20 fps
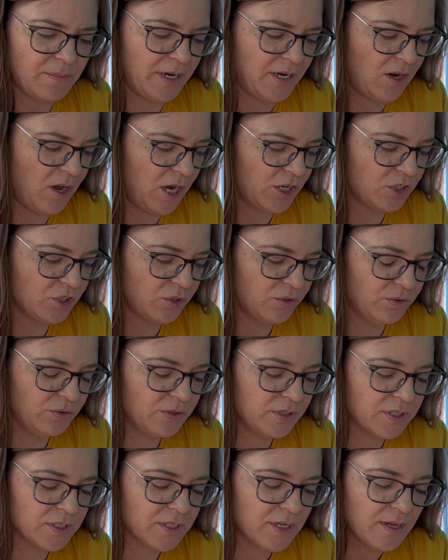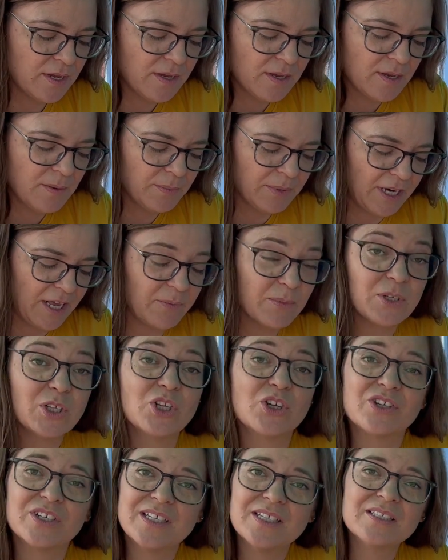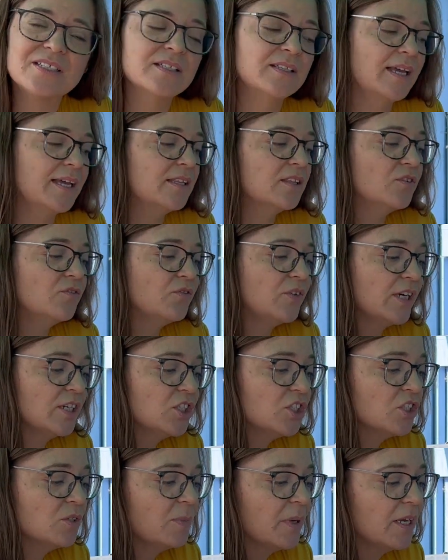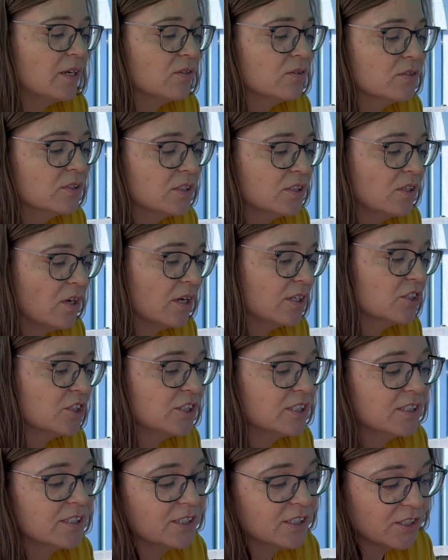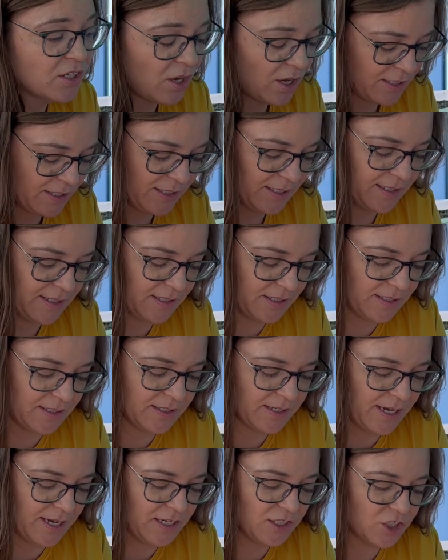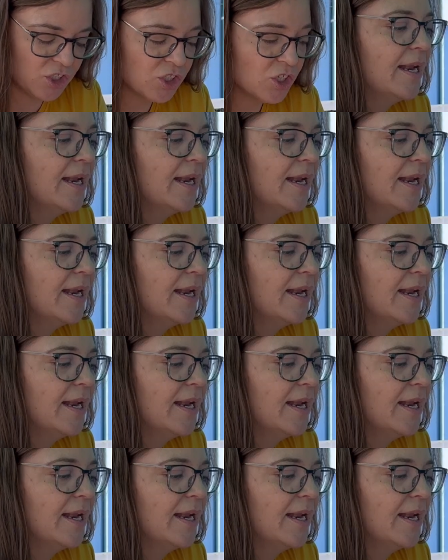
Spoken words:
my nachos, but I've been learning to like the fresh tomatoes and not just the sauces and such.